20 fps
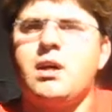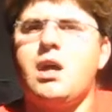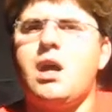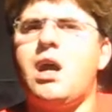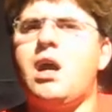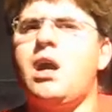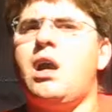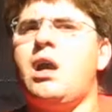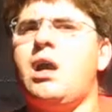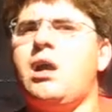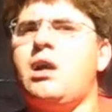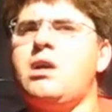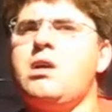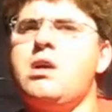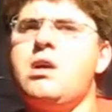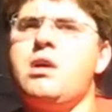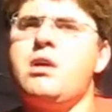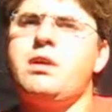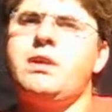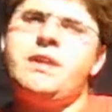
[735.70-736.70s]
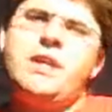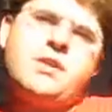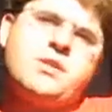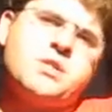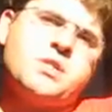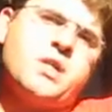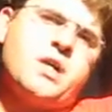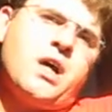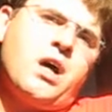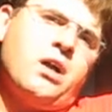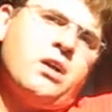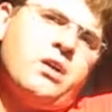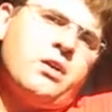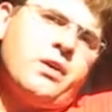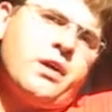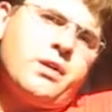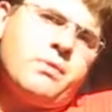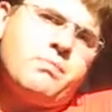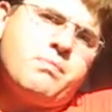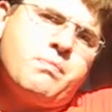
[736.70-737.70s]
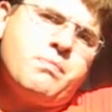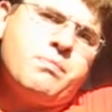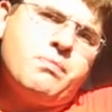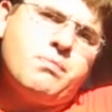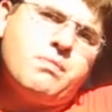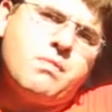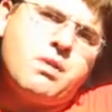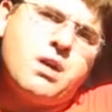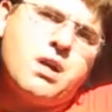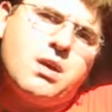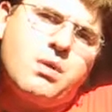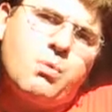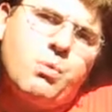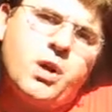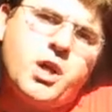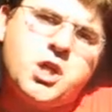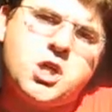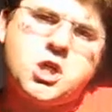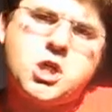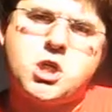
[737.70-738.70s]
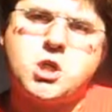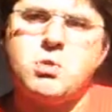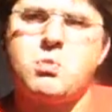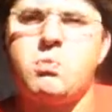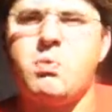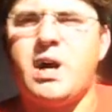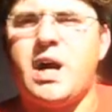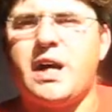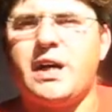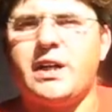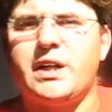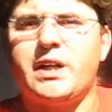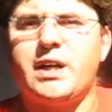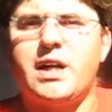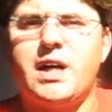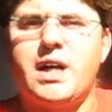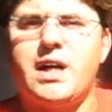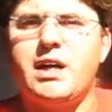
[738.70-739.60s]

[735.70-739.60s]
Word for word: Uh, there is an algorithm which one